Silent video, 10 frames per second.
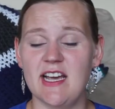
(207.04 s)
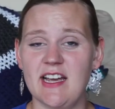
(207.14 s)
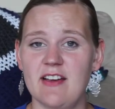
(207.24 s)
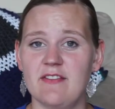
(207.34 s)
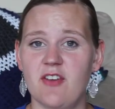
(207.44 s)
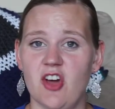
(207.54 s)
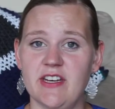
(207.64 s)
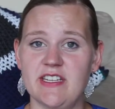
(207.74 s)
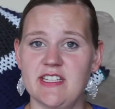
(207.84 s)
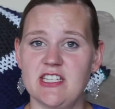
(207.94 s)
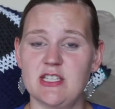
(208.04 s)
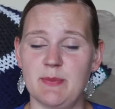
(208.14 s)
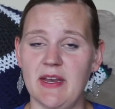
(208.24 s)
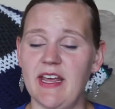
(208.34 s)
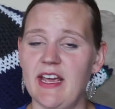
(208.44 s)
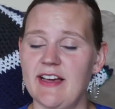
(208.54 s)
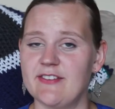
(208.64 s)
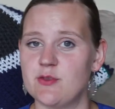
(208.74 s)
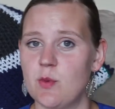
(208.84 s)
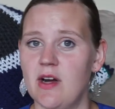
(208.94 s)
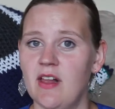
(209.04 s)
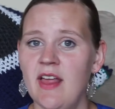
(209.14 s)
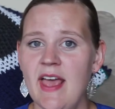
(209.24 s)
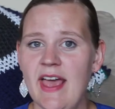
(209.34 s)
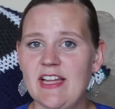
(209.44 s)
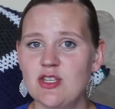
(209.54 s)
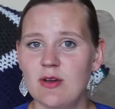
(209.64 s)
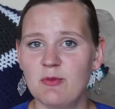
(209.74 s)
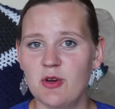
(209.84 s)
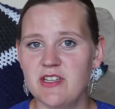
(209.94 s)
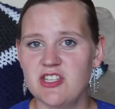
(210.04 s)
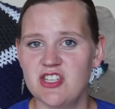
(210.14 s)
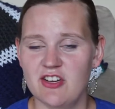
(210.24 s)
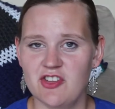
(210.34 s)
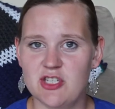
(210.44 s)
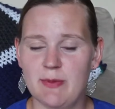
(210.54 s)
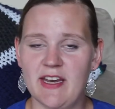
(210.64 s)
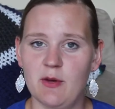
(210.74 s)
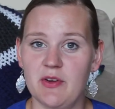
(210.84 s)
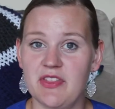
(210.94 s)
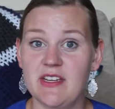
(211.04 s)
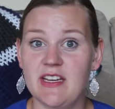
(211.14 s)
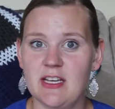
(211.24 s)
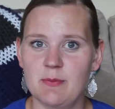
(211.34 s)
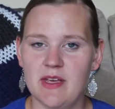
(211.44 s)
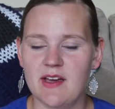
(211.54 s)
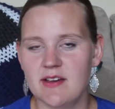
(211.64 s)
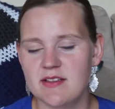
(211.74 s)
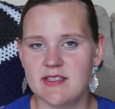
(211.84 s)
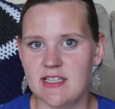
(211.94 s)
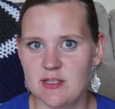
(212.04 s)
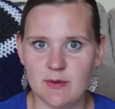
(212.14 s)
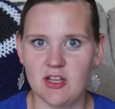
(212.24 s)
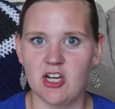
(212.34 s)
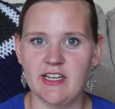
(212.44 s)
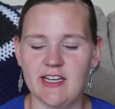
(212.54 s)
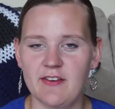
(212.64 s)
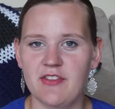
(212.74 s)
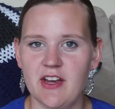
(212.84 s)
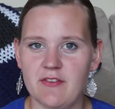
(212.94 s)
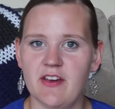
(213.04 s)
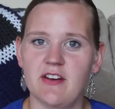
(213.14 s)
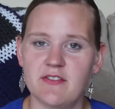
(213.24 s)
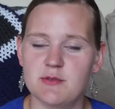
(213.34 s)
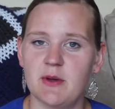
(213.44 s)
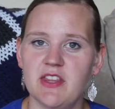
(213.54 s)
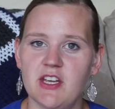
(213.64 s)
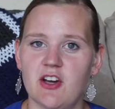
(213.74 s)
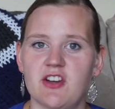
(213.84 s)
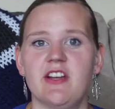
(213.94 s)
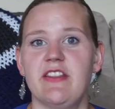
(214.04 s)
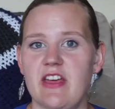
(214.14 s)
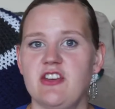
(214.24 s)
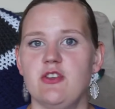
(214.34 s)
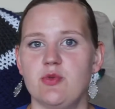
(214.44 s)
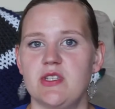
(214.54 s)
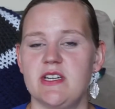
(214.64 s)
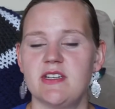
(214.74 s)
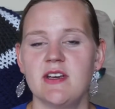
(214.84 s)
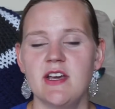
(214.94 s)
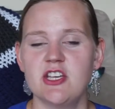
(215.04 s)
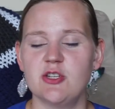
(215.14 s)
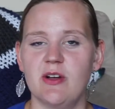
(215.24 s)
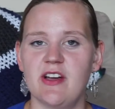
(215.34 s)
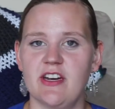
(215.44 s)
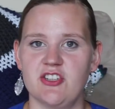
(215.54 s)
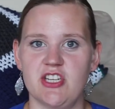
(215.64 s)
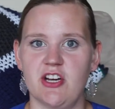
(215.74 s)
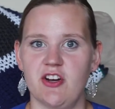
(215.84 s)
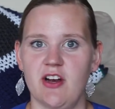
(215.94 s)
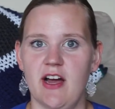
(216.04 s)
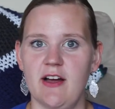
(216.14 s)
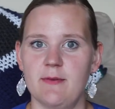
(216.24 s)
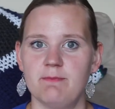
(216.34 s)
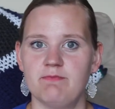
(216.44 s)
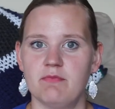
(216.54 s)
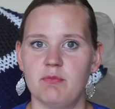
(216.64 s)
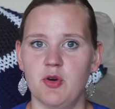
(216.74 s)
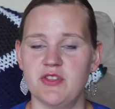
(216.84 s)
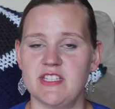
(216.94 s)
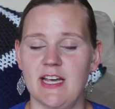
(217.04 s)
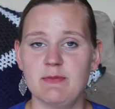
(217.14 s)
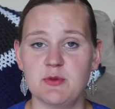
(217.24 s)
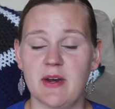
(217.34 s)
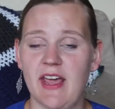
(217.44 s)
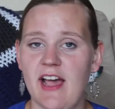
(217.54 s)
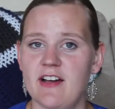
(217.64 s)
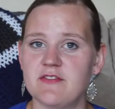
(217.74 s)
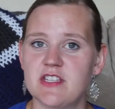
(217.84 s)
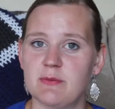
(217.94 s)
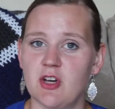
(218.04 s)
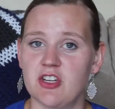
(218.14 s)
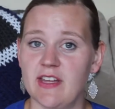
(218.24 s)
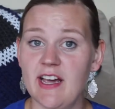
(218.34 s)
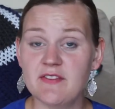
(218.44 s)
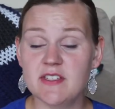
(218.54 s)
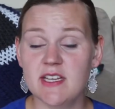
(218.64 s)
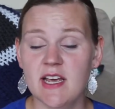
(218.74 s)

I have gotten into spinning as well and so I'm going to share the spinning with the knitting because it's been long enough that I've kind of spun the yarn and then used it. So I'll kind of share um, both steps when I have some yarn left.